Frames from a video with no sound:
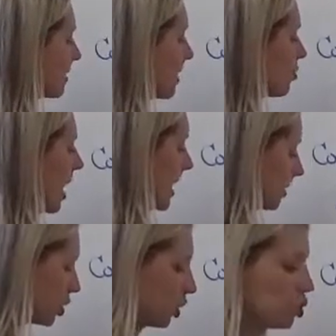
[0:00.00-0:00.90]
such
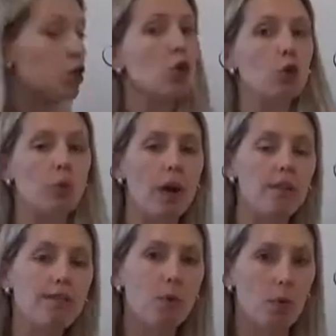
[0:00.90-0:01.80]
as two
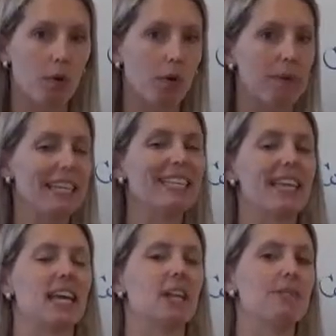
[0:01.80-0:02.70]
and four would be
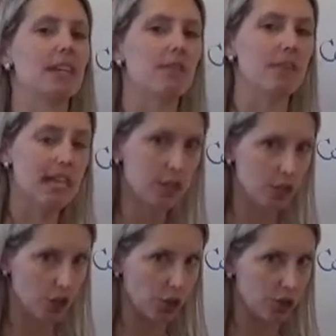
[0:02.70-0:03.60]
consecutive even
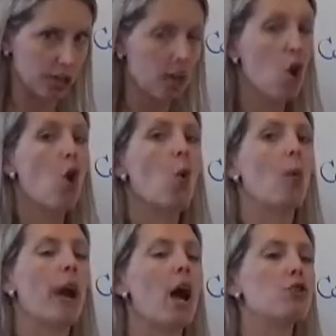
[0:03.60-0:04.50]
integers.
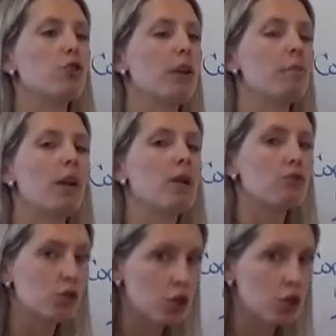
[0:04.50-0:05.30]
one hundred and one hundred